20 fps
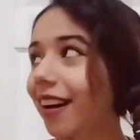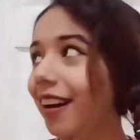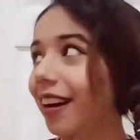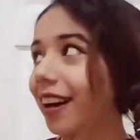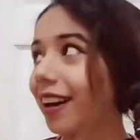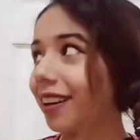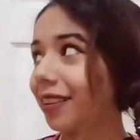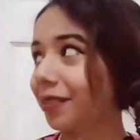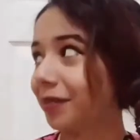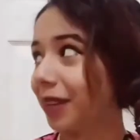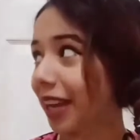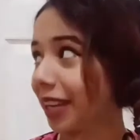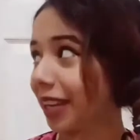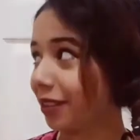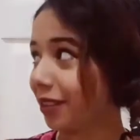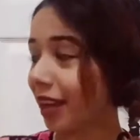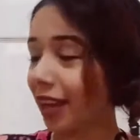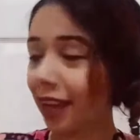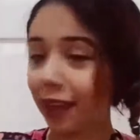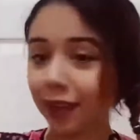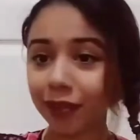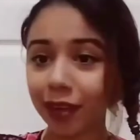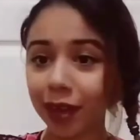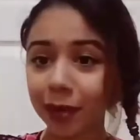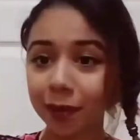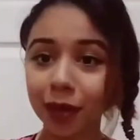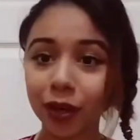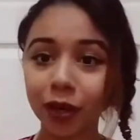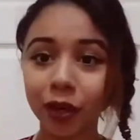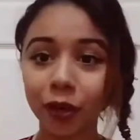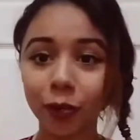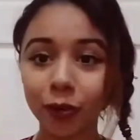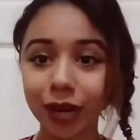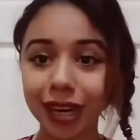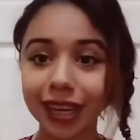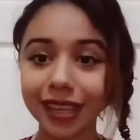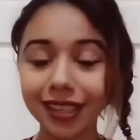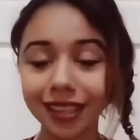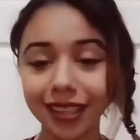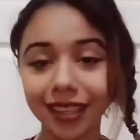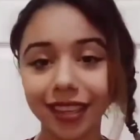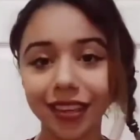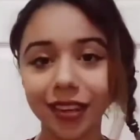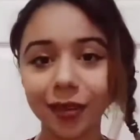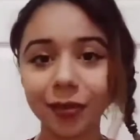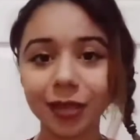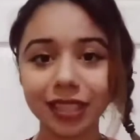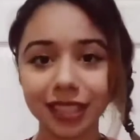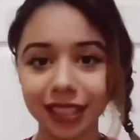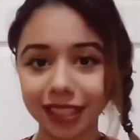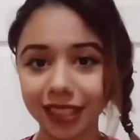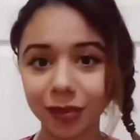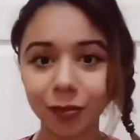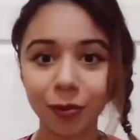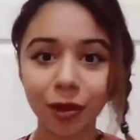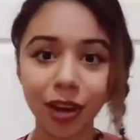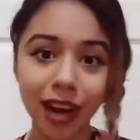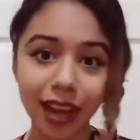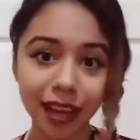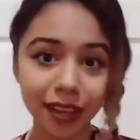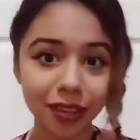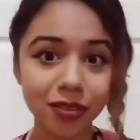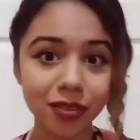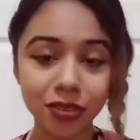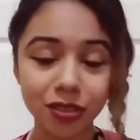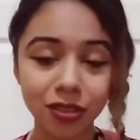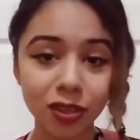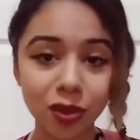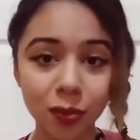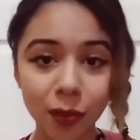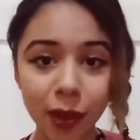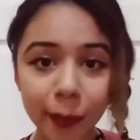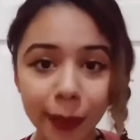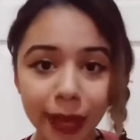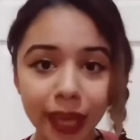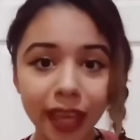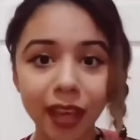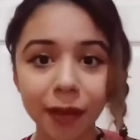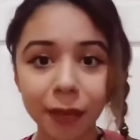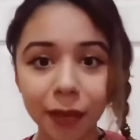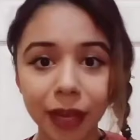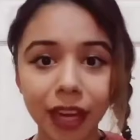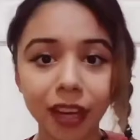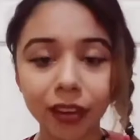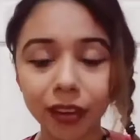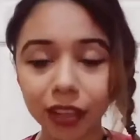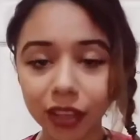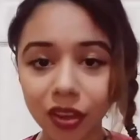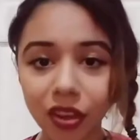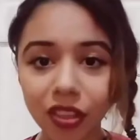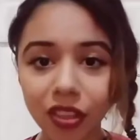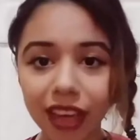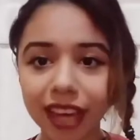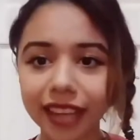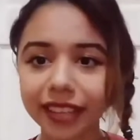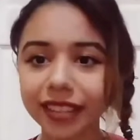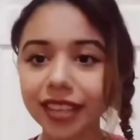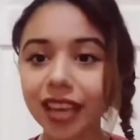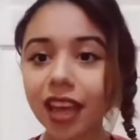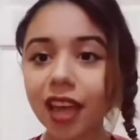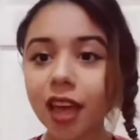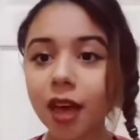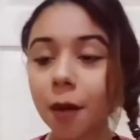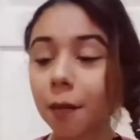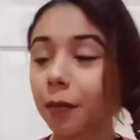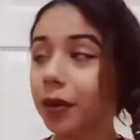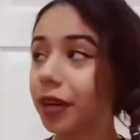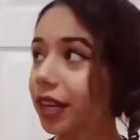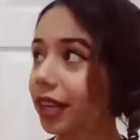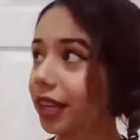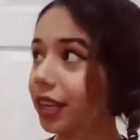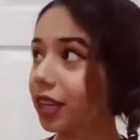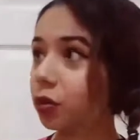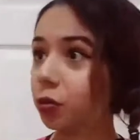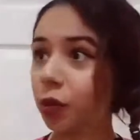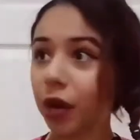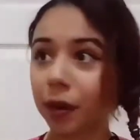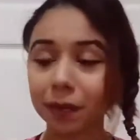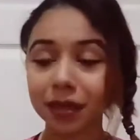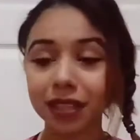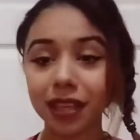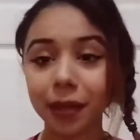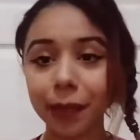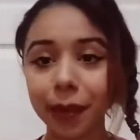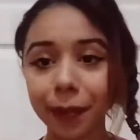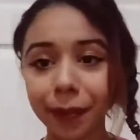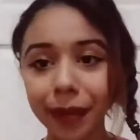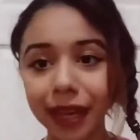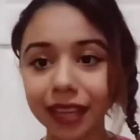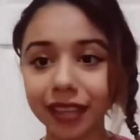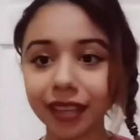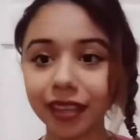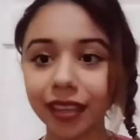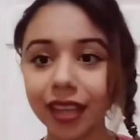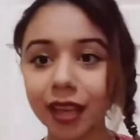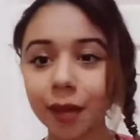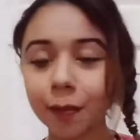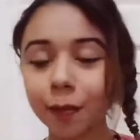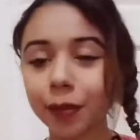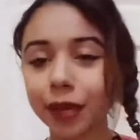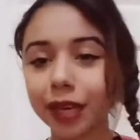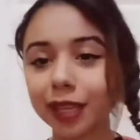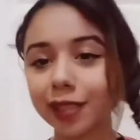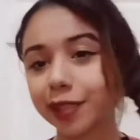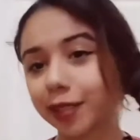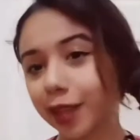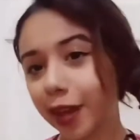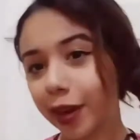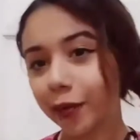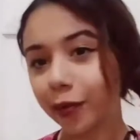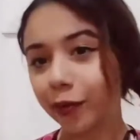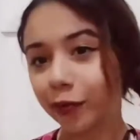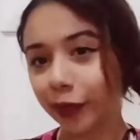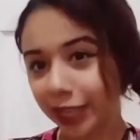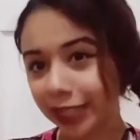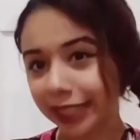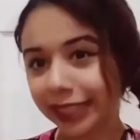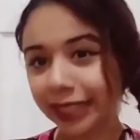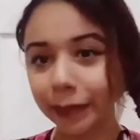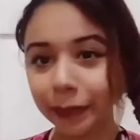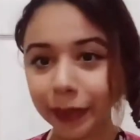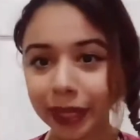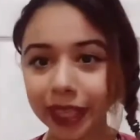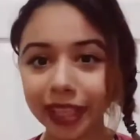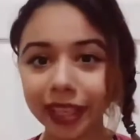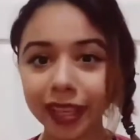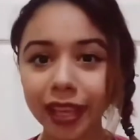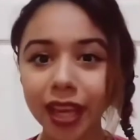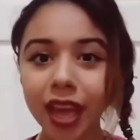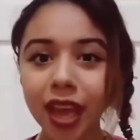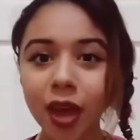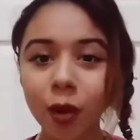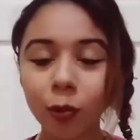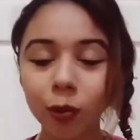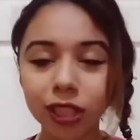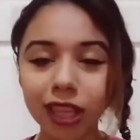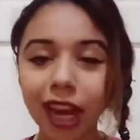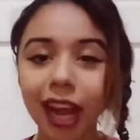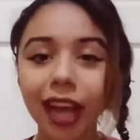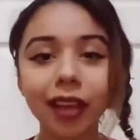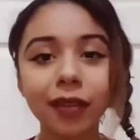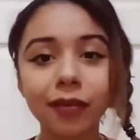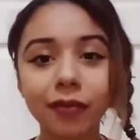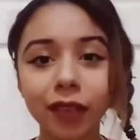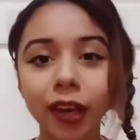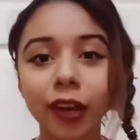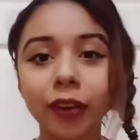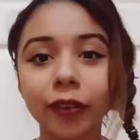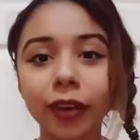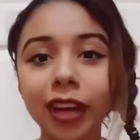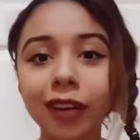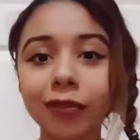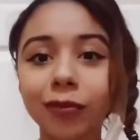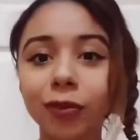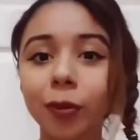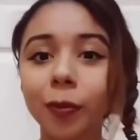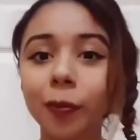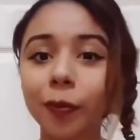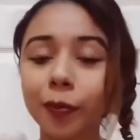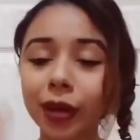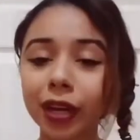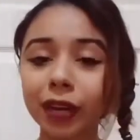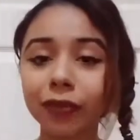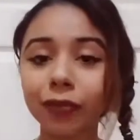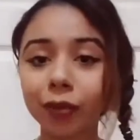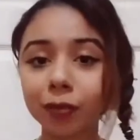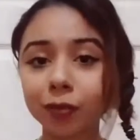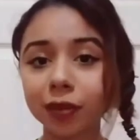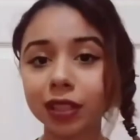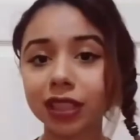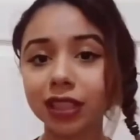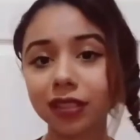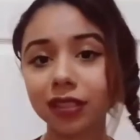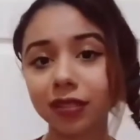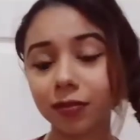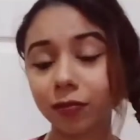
I do have a mirror right here, which is where I usually do my makeup, hair, and all that. But it is right beside my bed, but it's not facing me, which I am very grateful. But from